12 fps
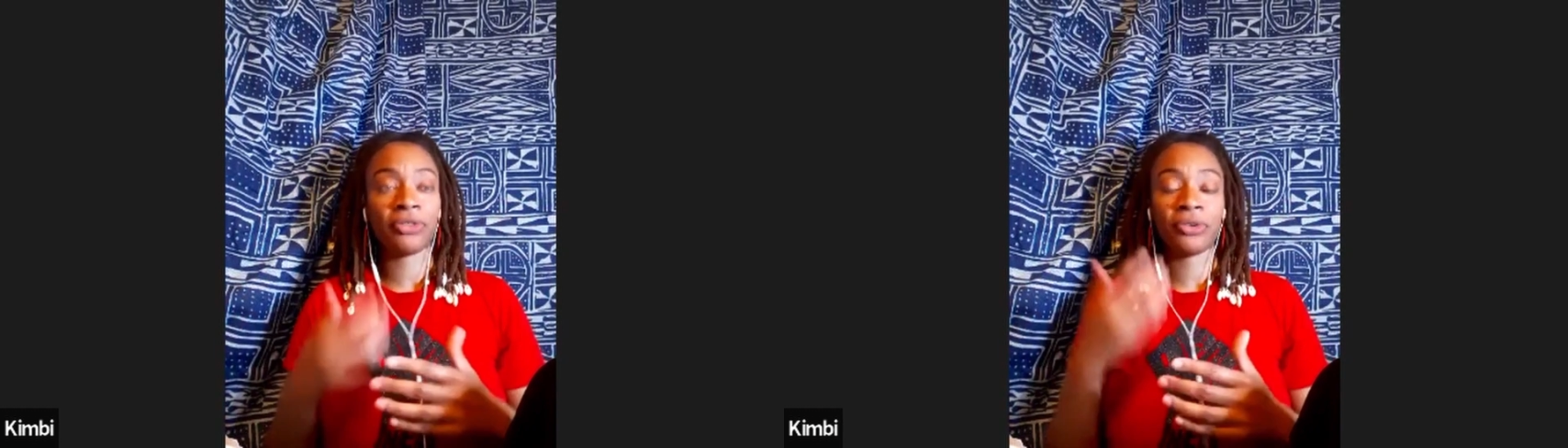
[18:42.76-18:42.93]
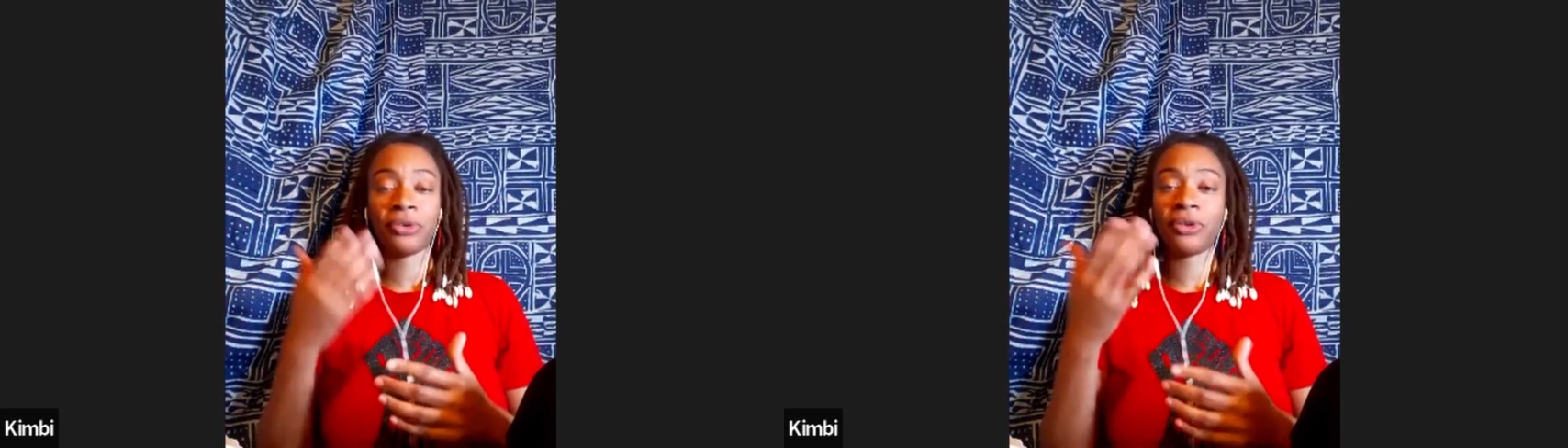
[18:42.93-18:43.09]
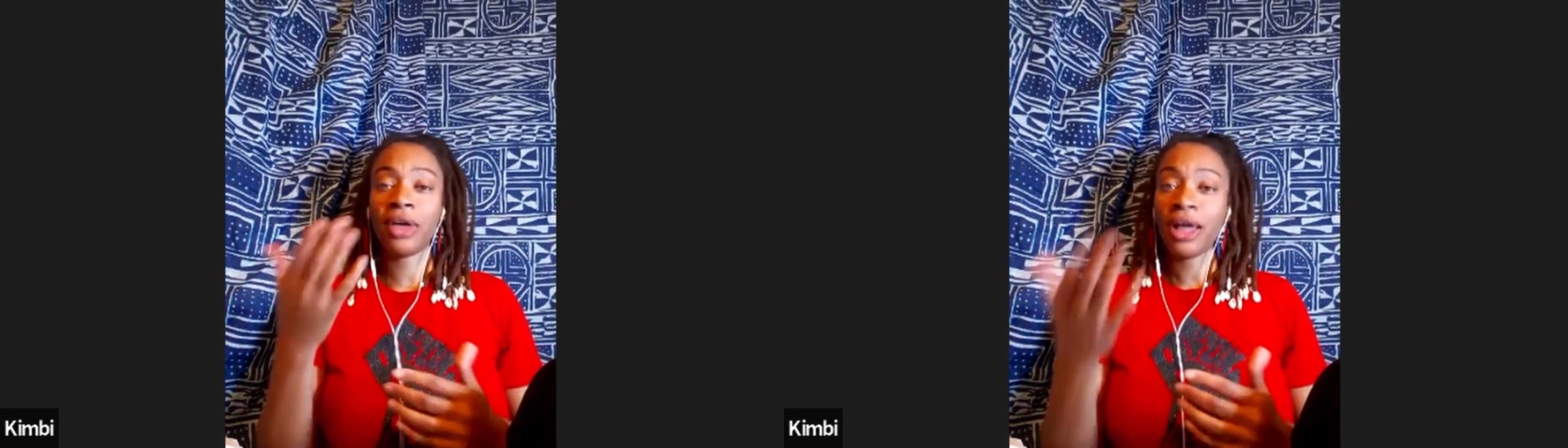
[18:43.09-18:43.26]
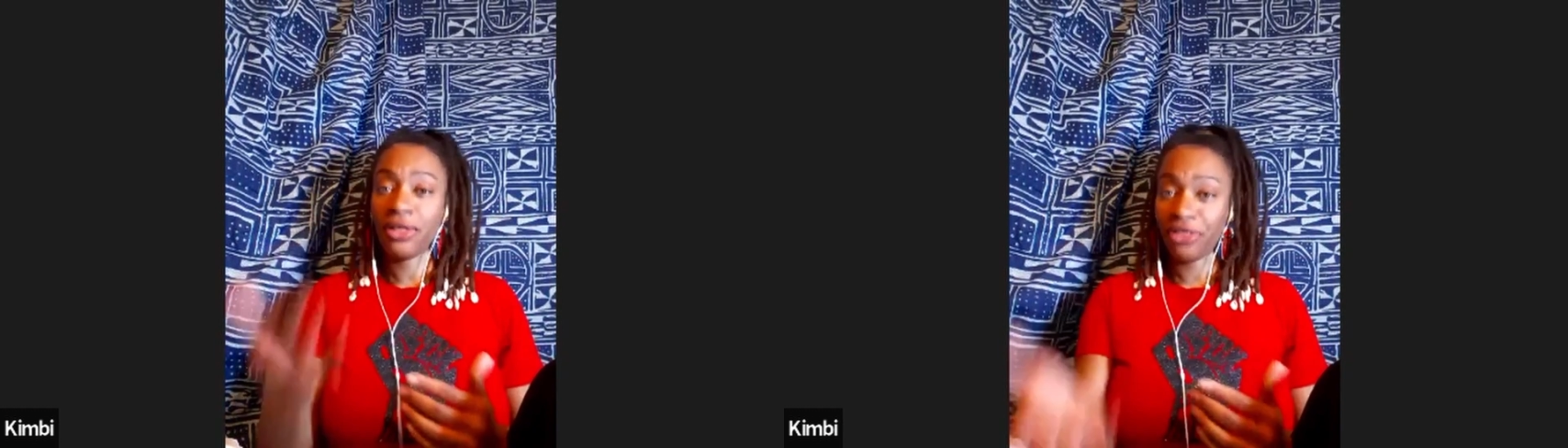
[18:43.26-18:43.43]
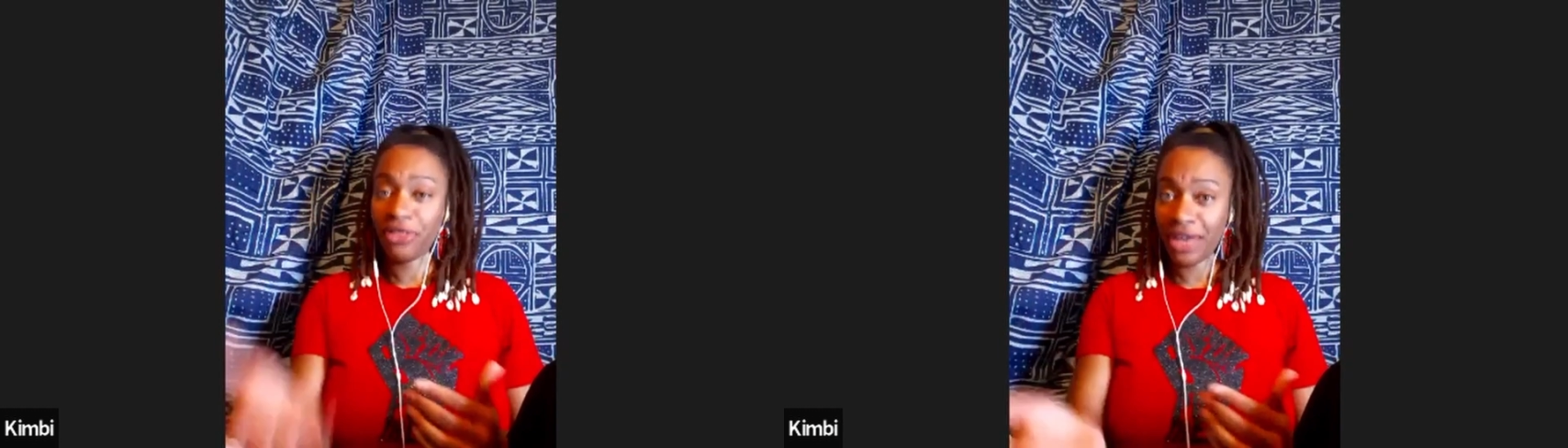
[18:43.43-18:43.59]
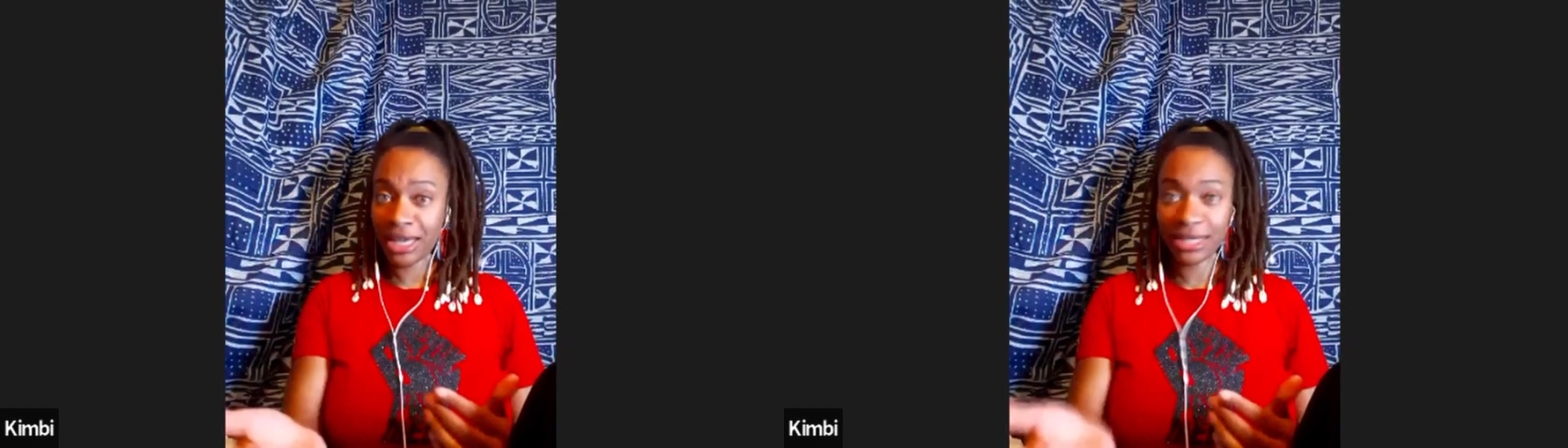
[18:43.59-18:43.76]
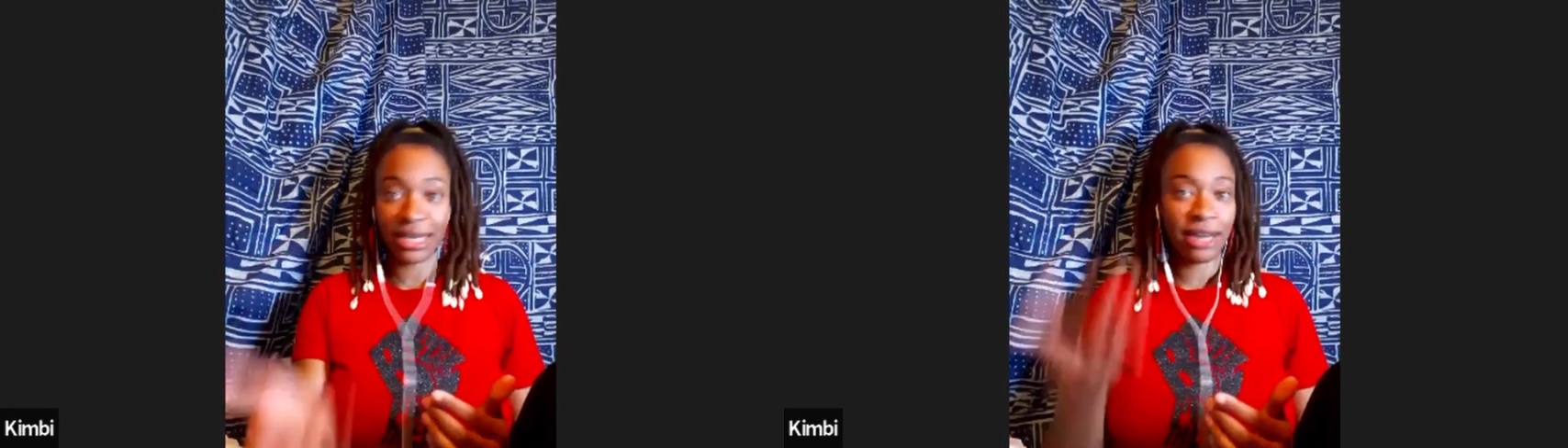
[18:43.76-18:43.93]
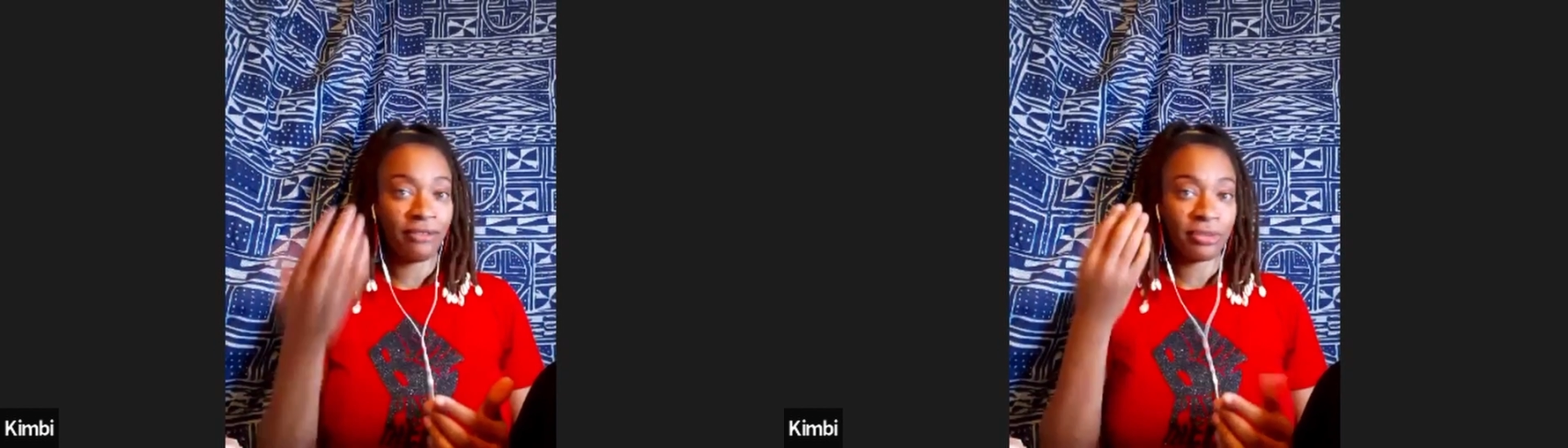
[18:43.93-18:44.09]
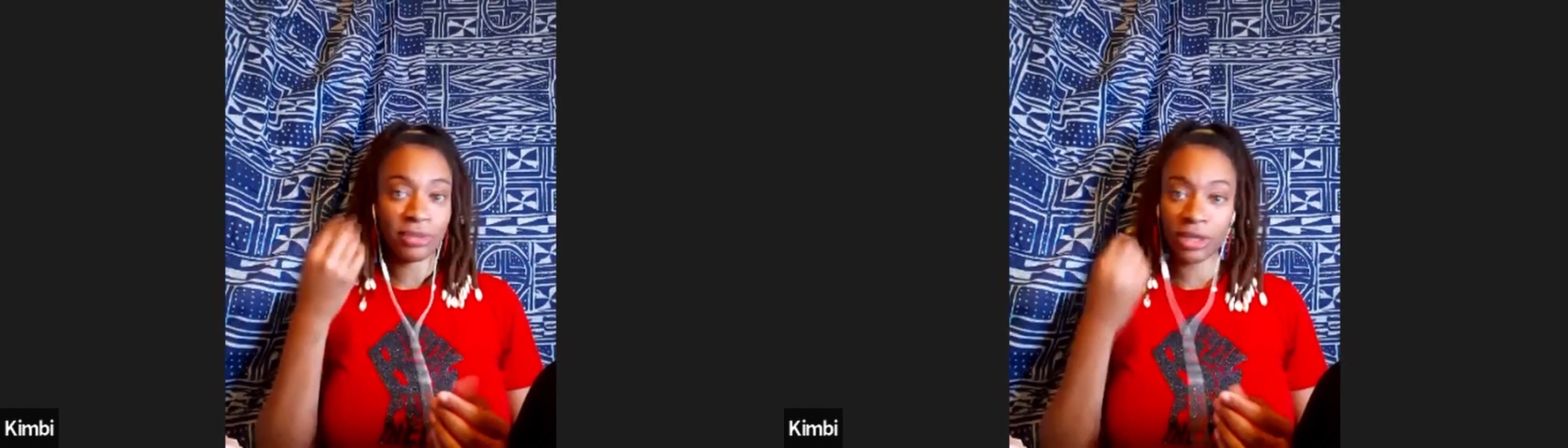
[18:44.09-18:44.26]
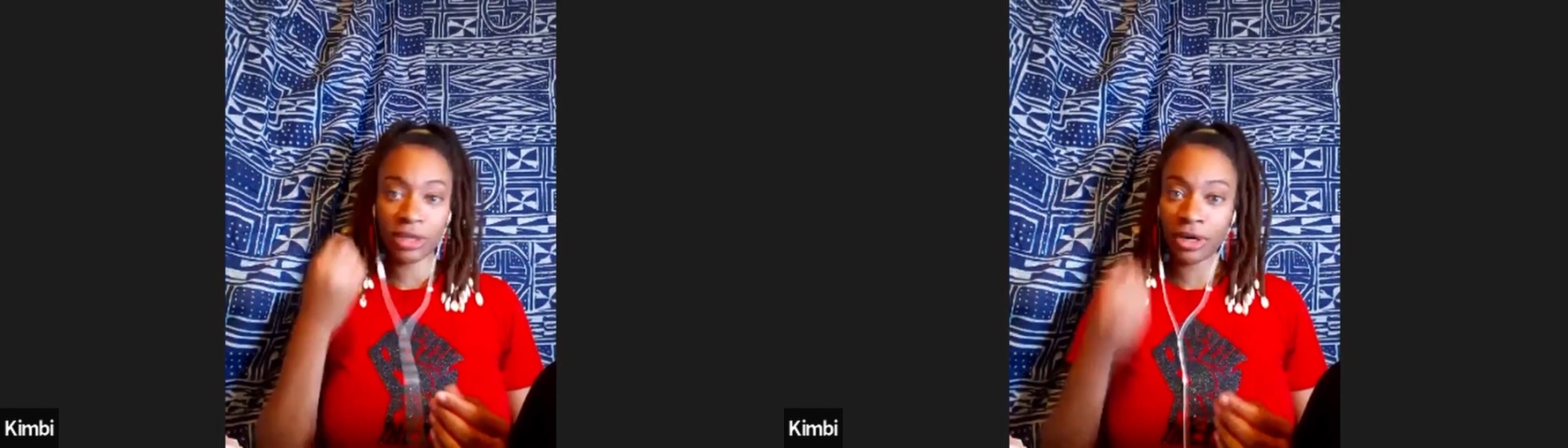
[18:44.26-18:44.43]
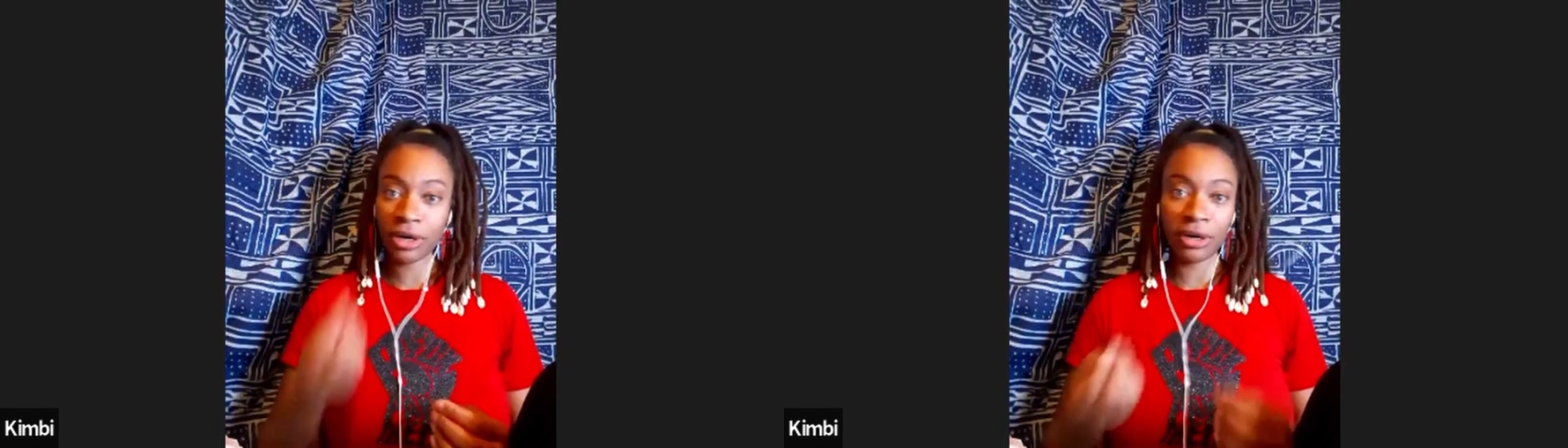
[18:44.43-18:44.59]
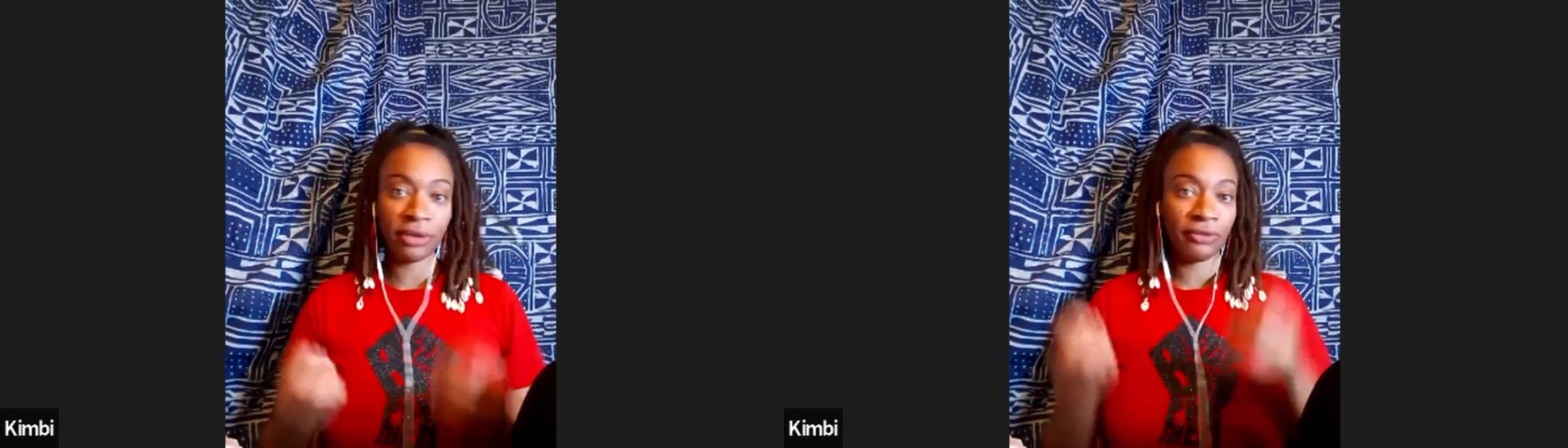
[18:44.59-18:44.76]
through, things that I've
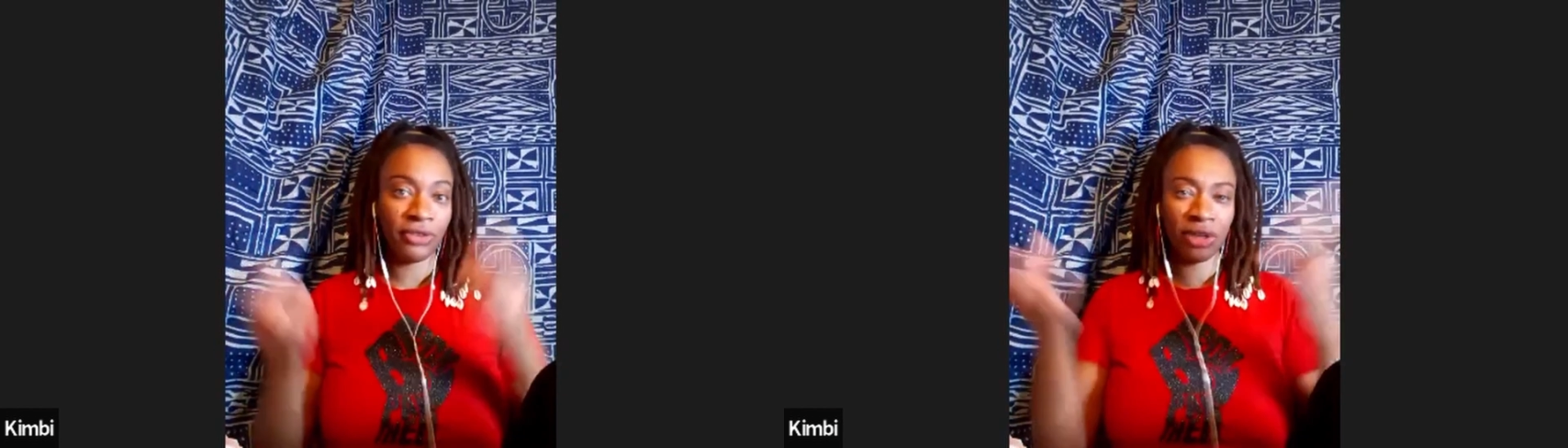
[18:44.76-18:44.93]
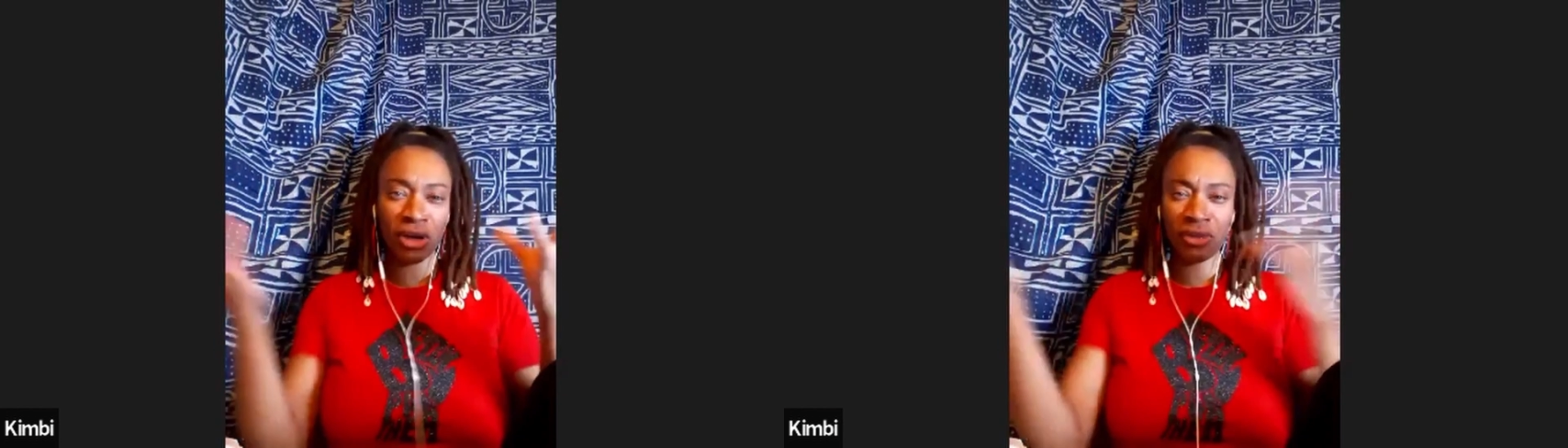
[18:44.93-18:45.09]
observed,